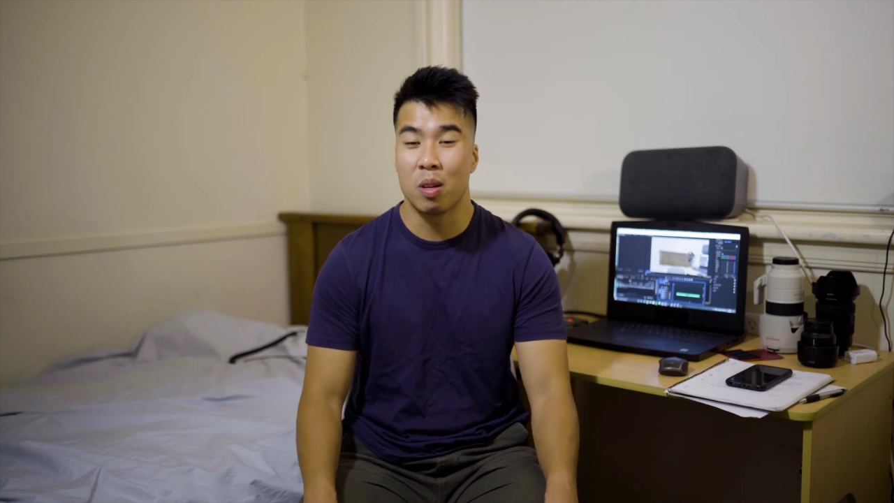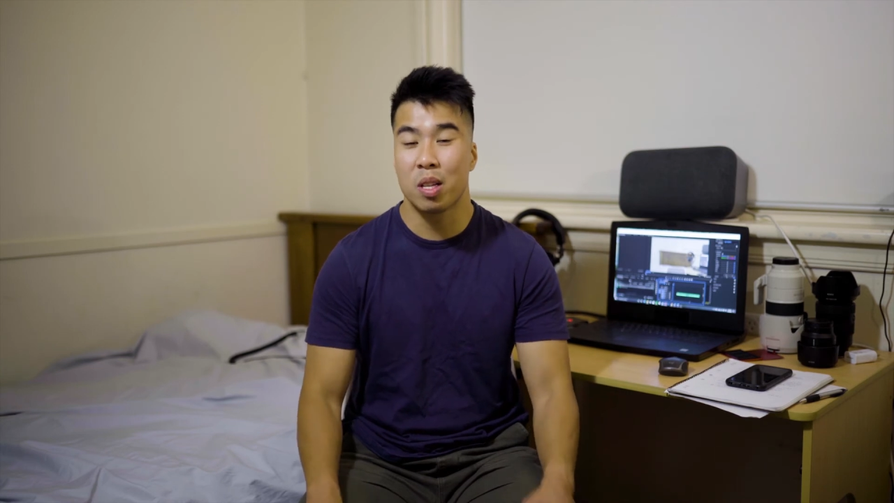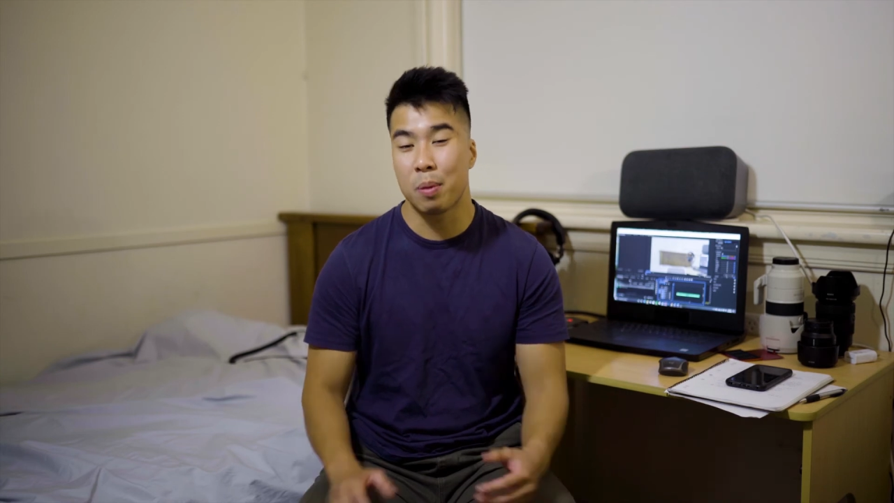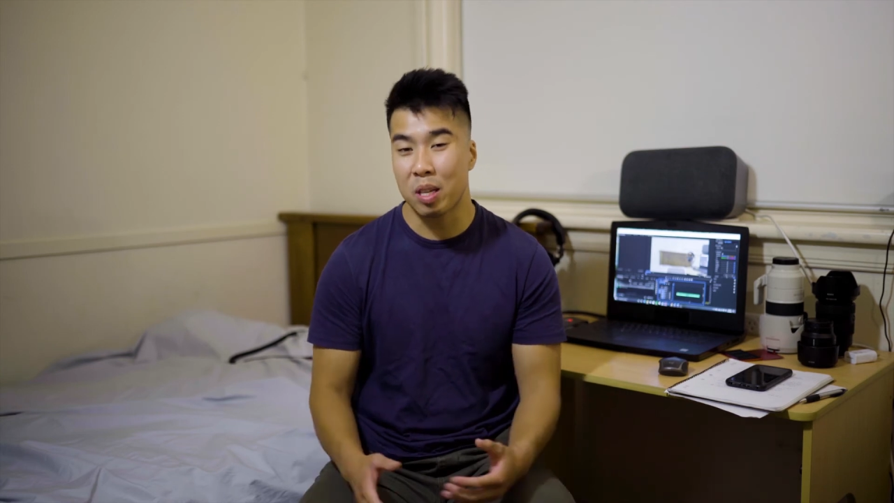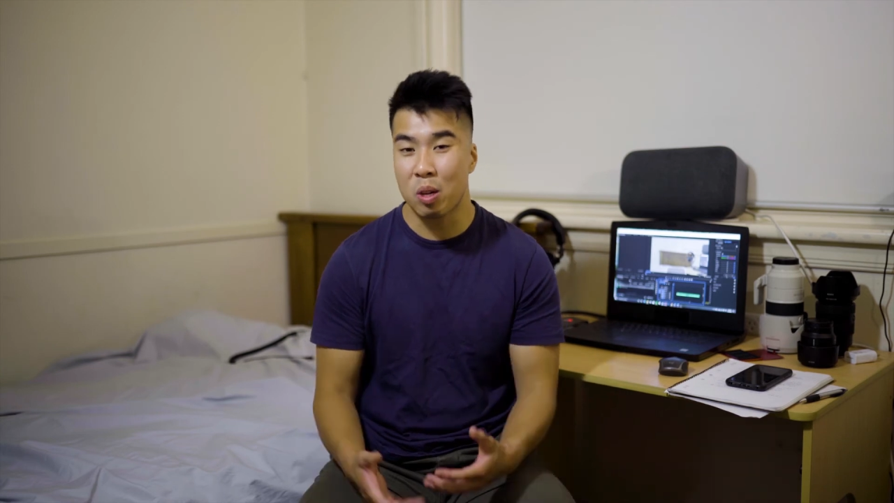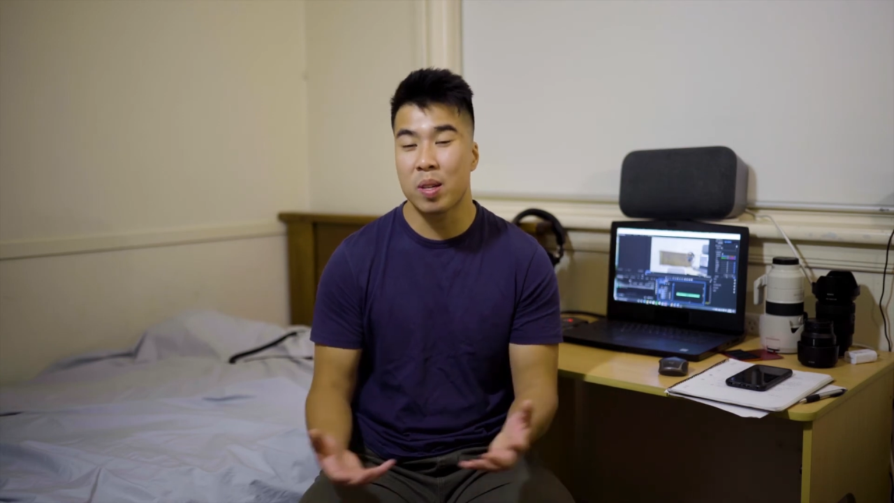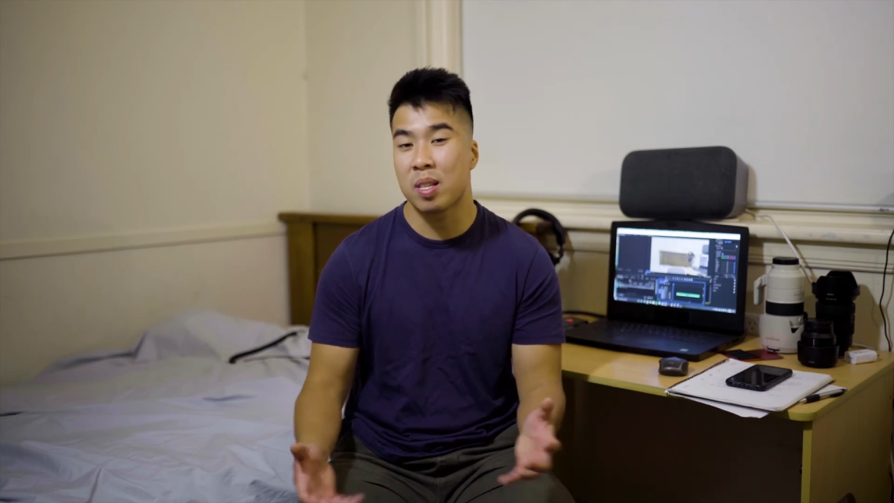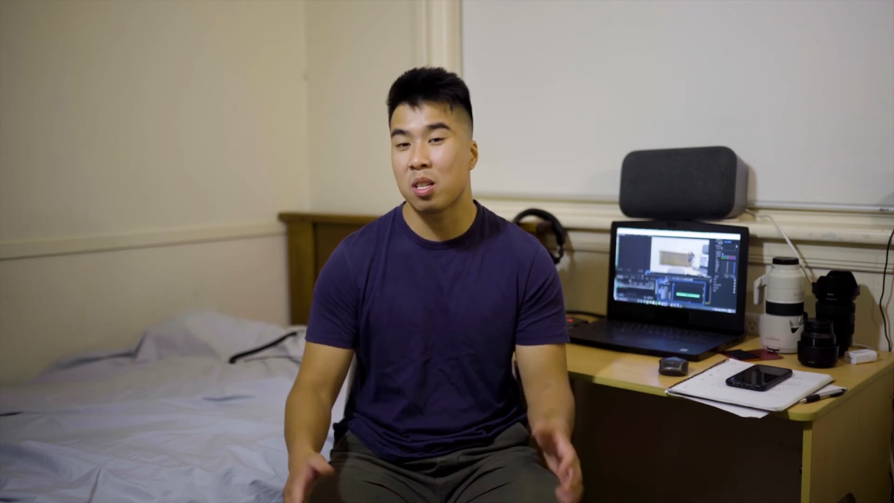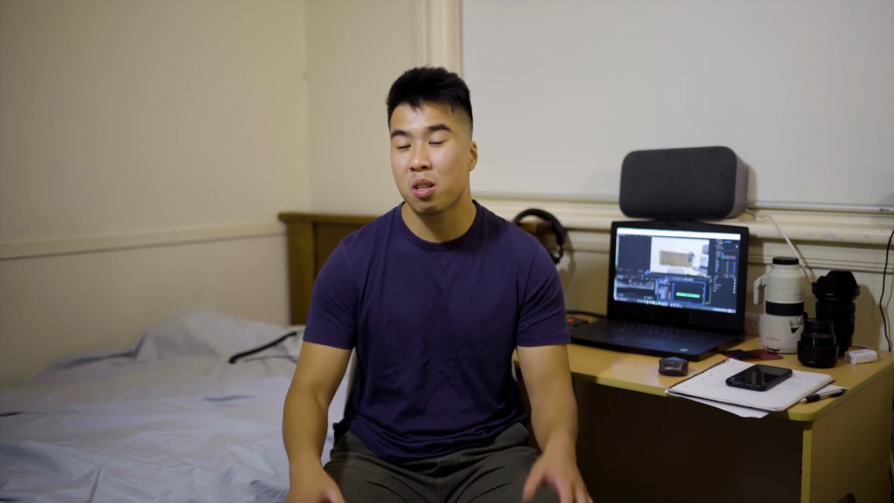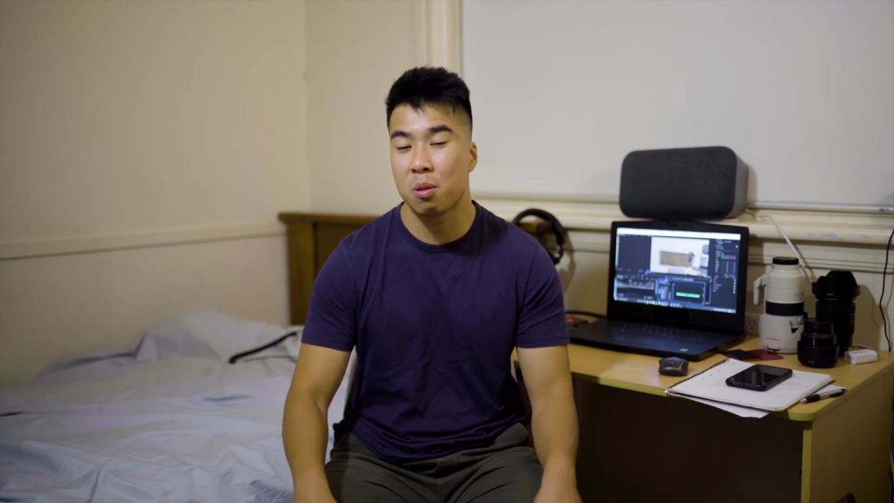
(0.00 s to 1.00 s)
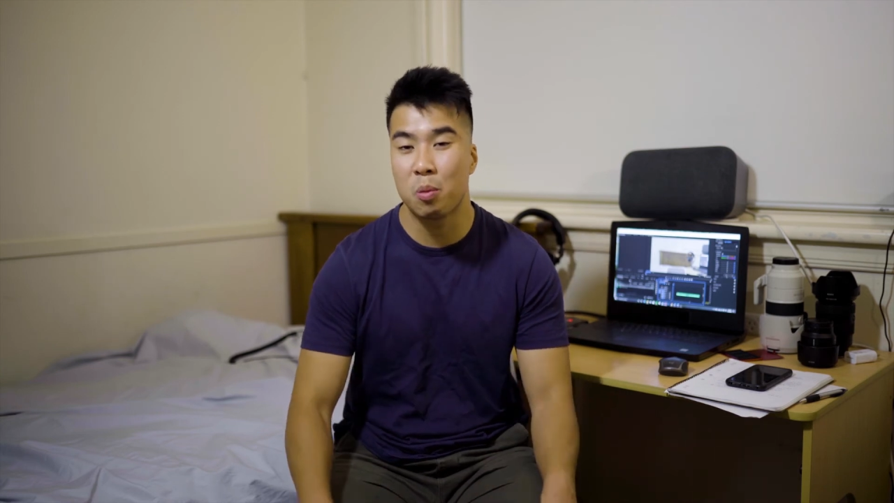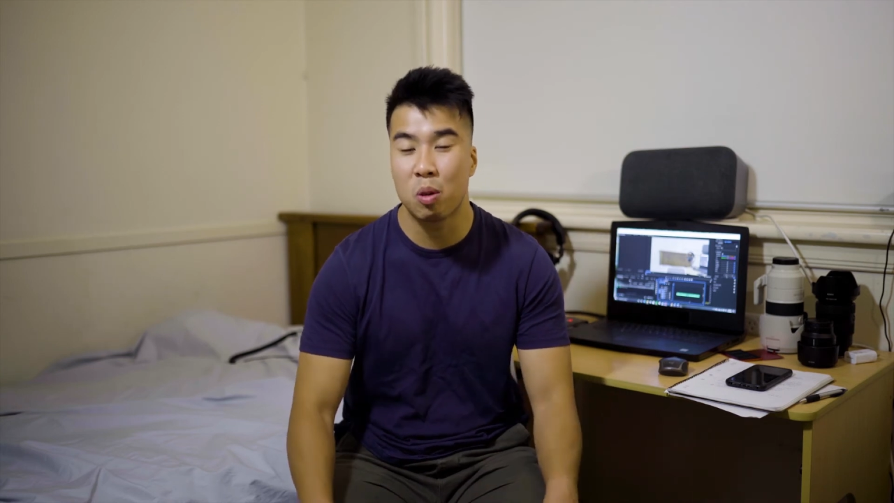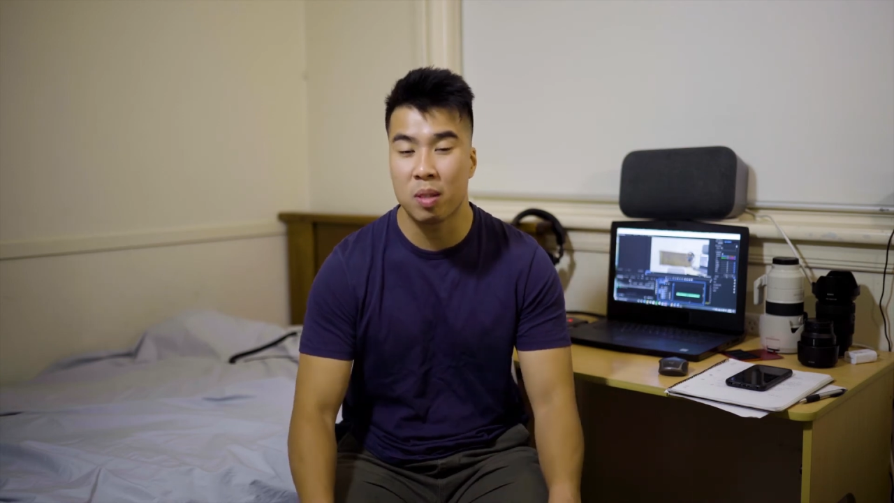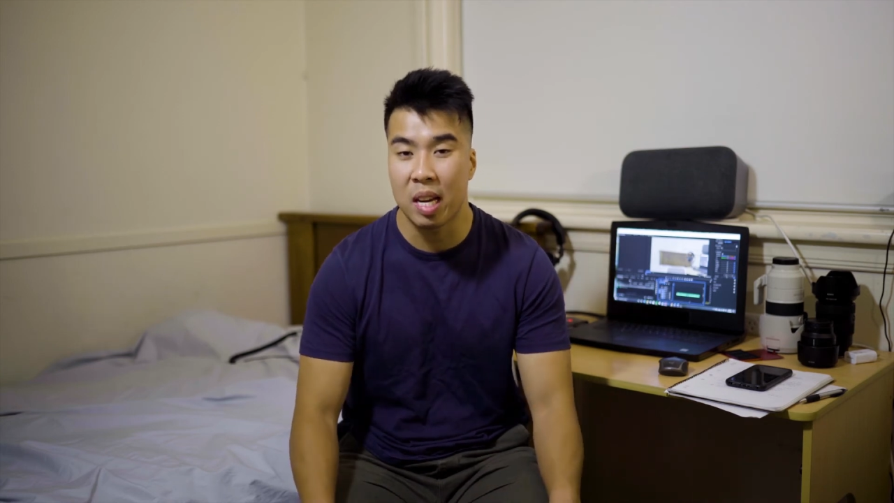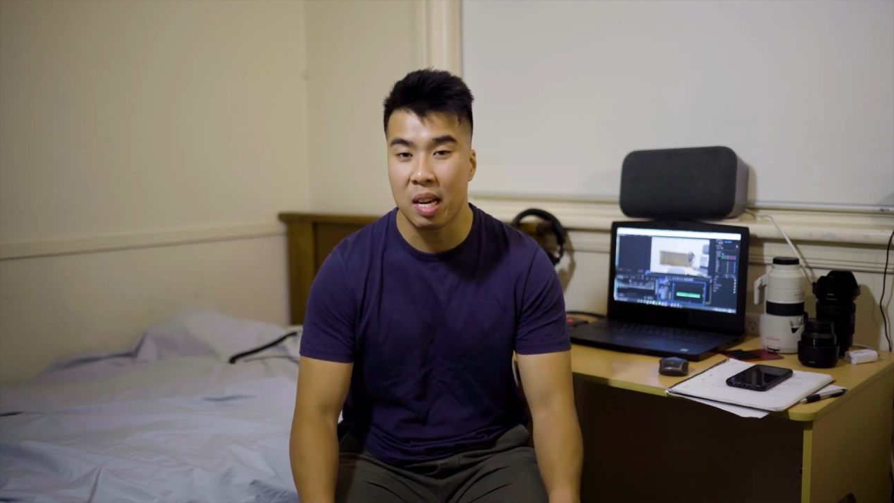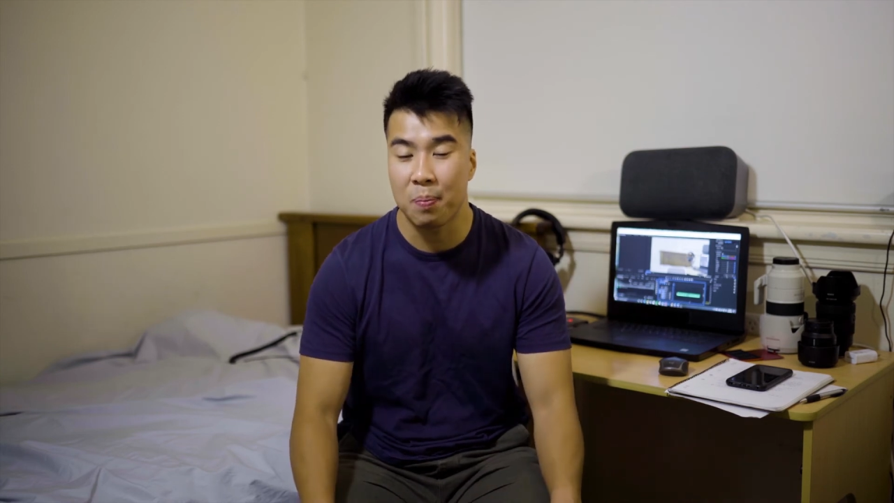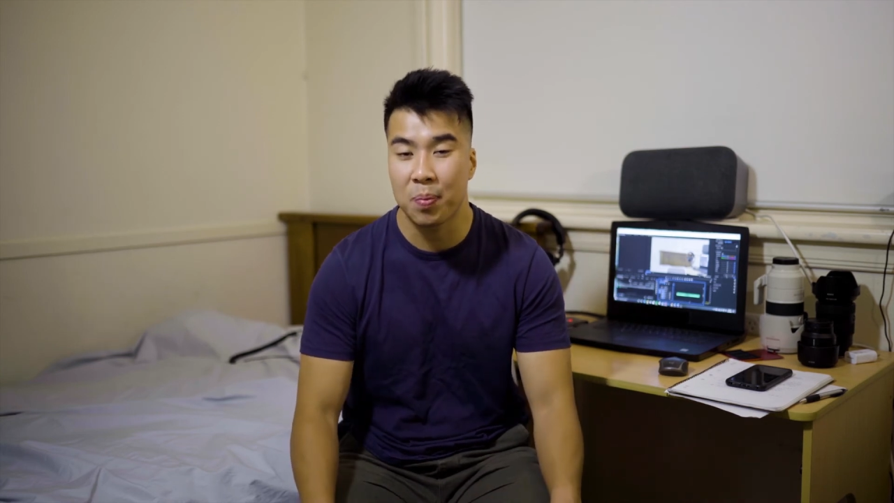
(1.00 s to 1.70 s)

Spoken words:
especially with such a small team.